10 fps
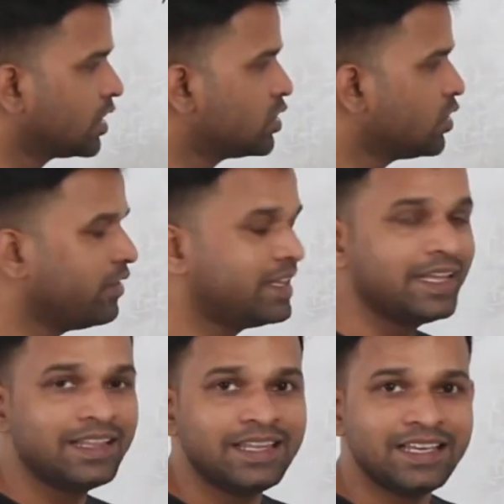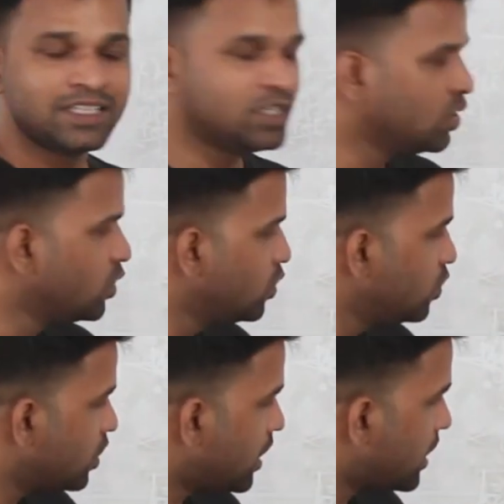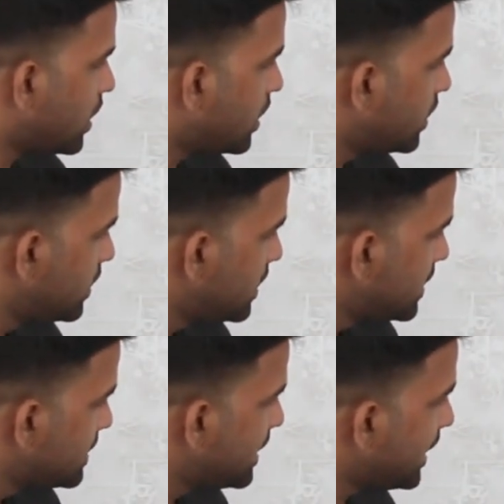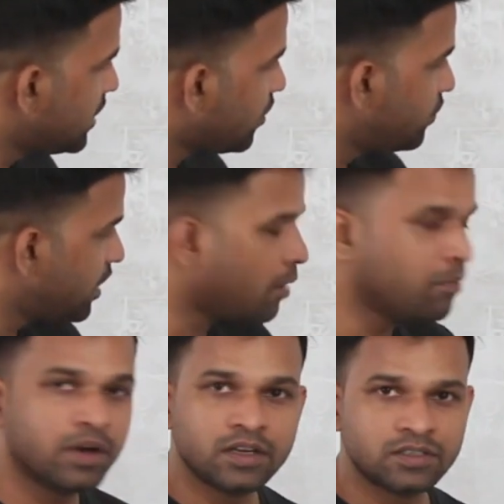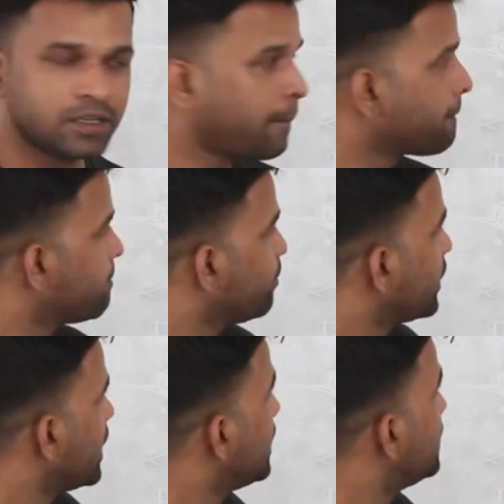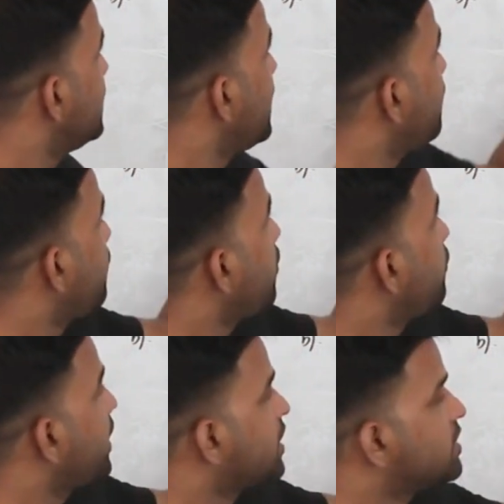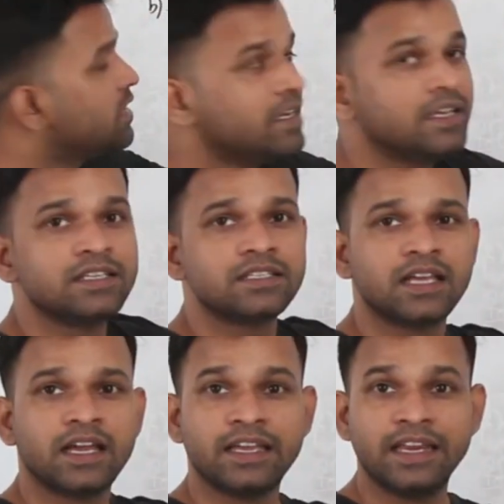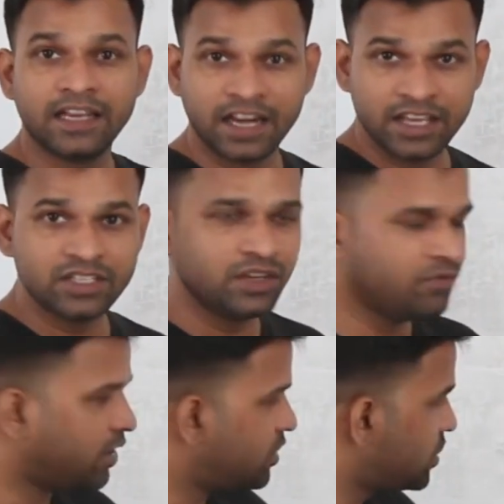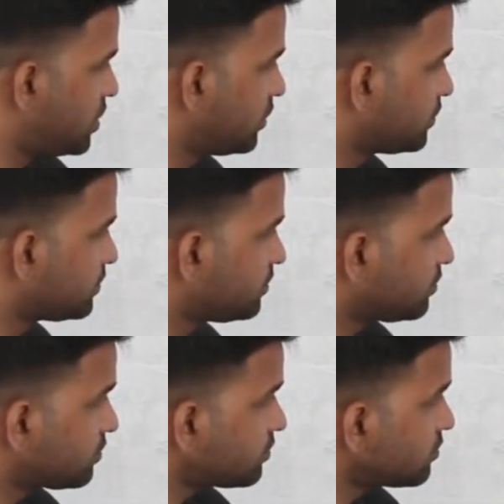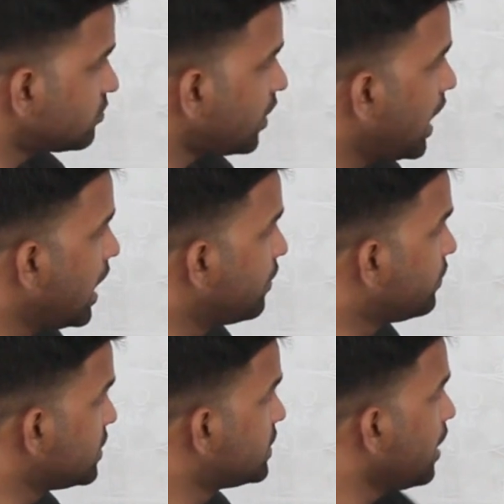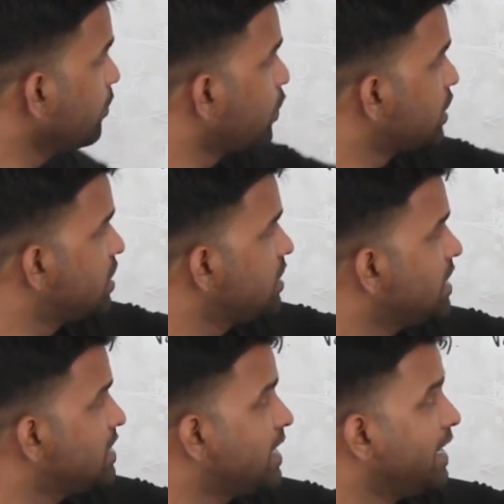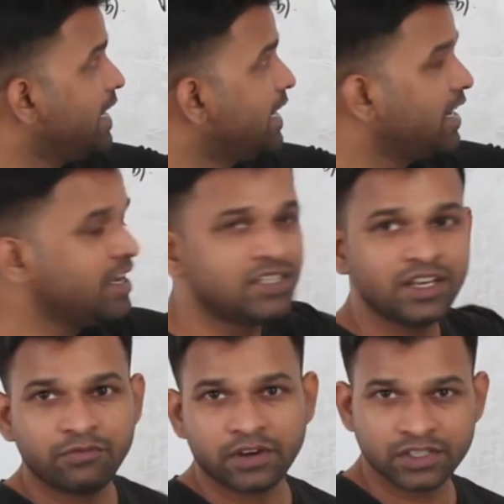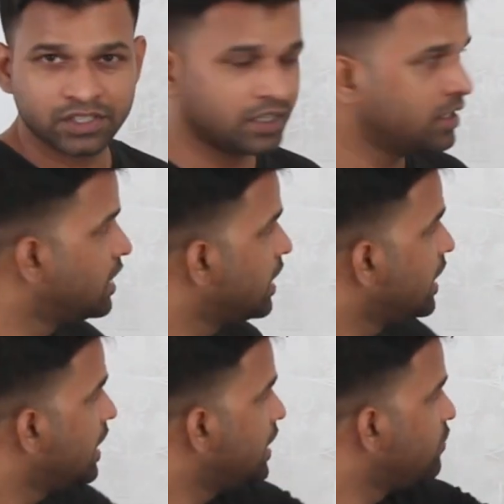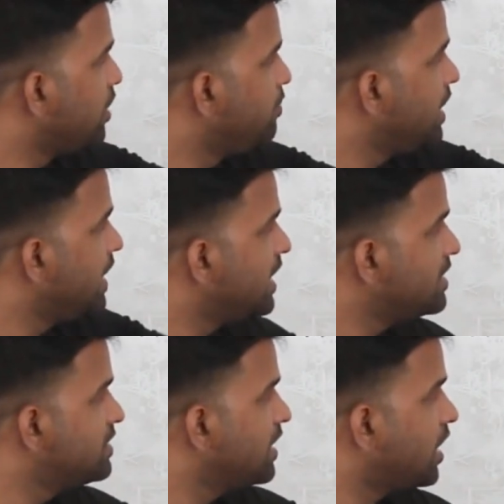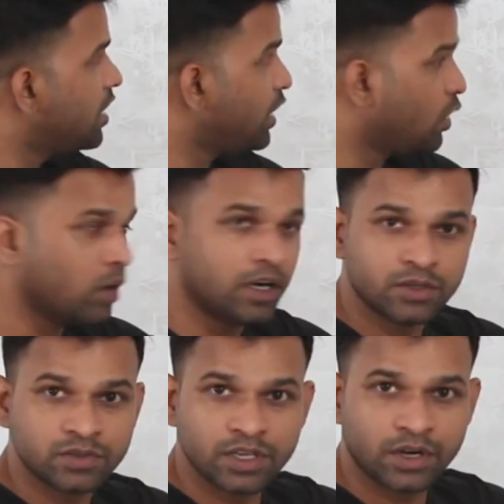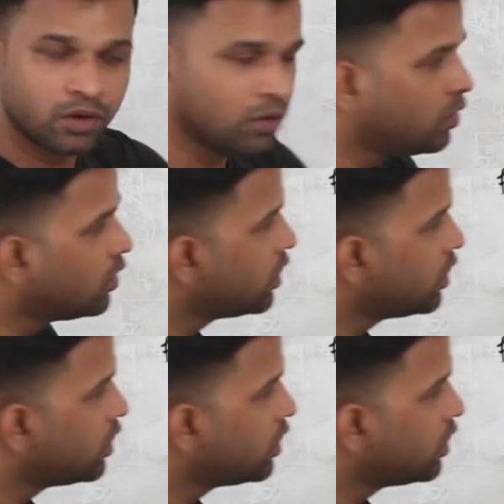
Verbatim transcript: So within these two uh, set of numbers, the f of x is an uh, increasing function. The same question they say decreasing function, it will be less than or equal to 0.